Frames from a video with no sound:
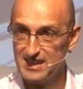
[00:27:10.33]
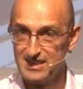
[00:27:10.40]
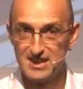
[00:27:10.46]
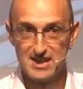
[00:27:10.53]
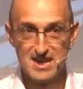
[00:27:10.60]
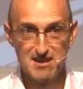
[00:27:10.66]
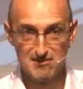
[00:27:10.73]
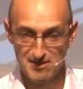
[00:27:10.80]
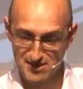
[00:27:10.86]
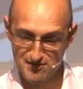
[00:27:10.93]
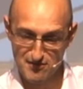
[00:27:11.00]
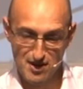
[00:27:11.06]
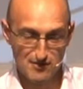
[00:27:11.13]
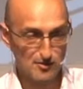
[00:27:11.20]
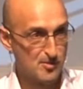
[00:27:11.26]
the nearest
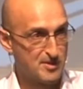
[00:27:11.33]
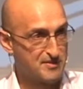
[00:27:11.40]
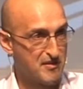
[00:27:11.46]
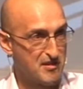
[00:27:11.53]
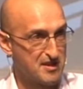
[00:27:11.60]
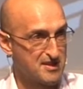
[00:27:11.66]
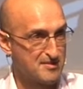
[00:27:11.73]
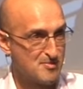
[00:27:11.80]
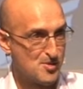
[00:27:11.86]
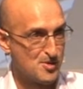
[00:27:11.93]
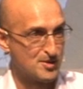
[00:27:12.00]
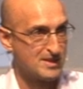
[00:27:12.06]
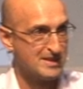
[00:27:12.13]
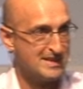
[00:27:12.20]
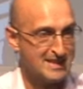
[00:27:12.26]
driver, was very small.